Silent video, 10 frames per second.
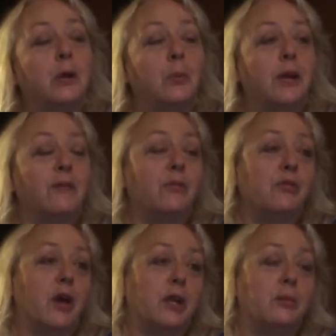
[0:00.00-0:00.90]
when I
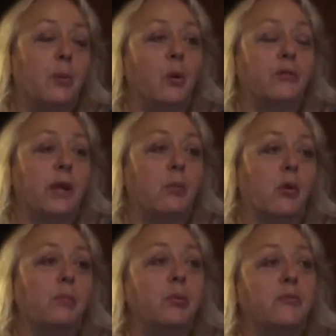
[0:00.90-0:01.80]
first got on the board, they
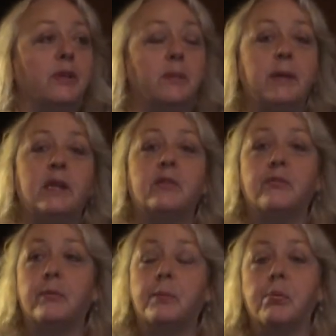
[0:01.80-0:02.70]
were approving the minutes
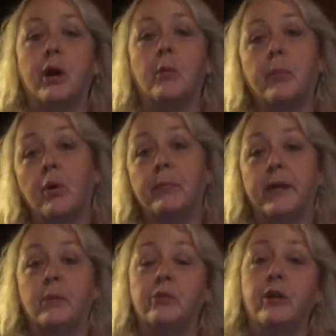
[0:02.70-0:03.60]
from the prior board
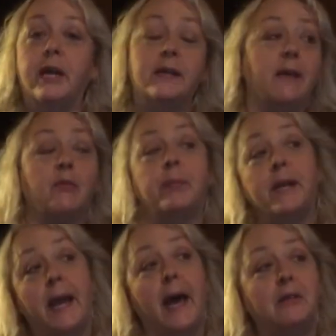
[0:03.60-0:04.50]
meeting, which I had never
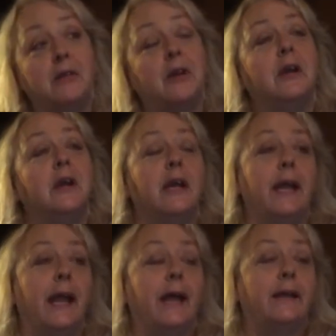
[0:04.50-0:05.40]
been at,
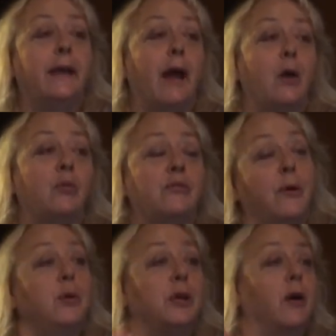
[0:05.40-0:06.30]
and I was
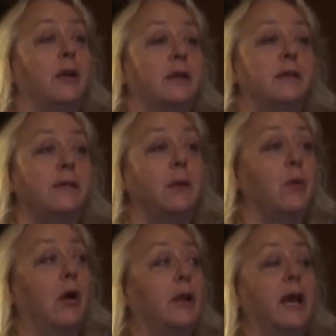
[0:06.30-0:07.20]
voting on it, and they
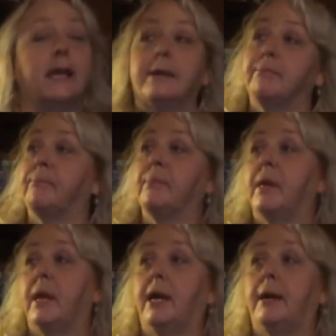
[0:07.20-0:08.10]
were all like,
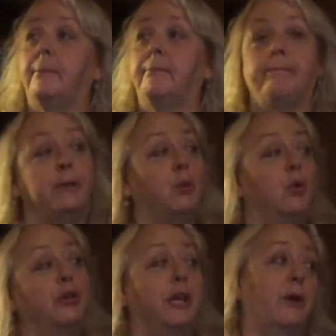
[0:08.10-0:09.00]
you
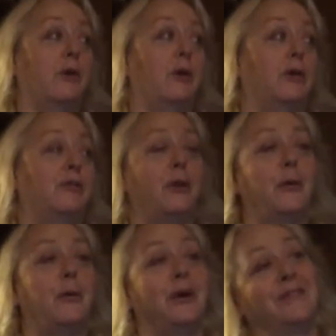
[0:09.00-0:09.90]
weren't here.
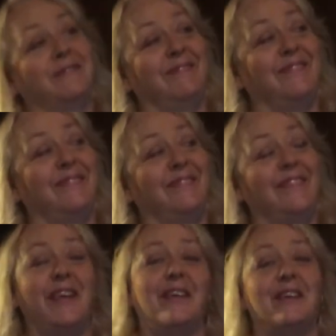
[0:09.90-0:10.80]
So
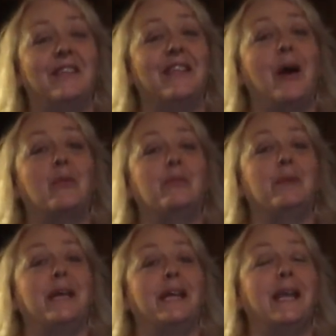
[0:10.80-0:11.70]
that would
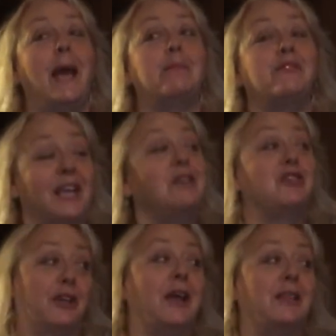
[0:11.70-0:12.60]
be an
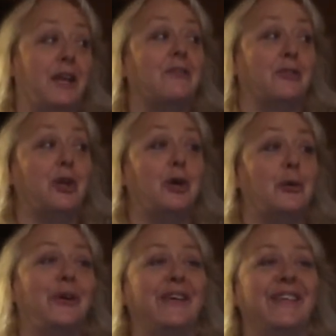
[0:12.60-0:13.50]
abstention, I think, for you.
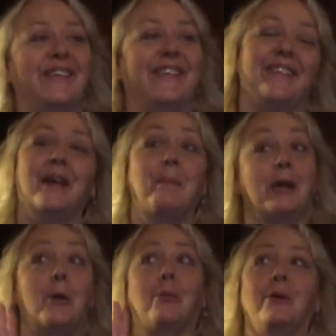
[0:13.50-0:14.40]
I'm
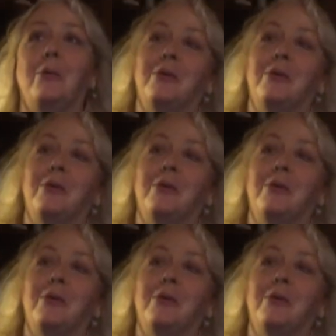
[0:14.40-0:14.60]
like, oh,